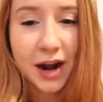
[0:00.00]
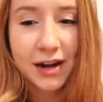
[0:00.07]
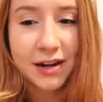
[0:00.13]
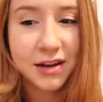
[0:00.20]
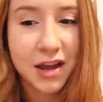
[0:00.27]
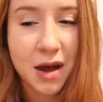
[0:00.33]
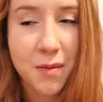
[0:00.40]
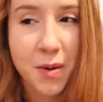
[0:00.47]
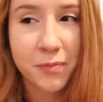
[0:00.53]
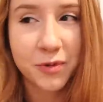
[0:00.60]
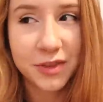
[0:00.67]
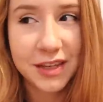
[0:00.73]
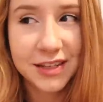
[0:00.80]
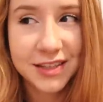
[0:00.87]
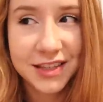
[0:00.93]
I didn't come up
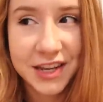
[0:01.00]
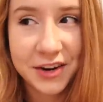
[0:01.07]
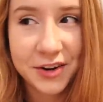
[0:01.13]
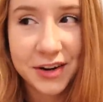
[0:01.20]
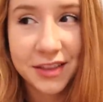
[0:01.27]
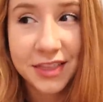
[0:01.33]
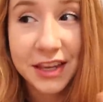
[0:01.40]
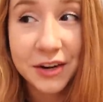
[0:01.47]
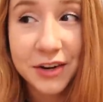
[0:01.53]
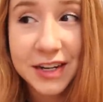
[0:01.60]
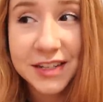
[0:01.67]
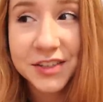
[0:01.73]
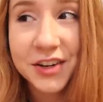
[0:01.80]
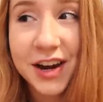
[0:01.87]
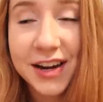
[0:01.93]
with these
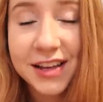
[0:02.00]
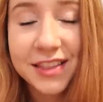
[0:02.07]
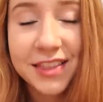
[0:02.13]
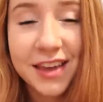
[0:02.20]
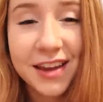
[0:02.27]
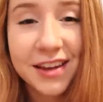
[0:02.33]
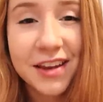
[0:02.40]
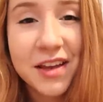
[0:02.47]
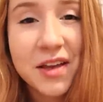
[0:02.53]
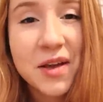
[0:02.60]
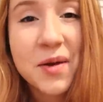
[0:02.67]
theories or anything,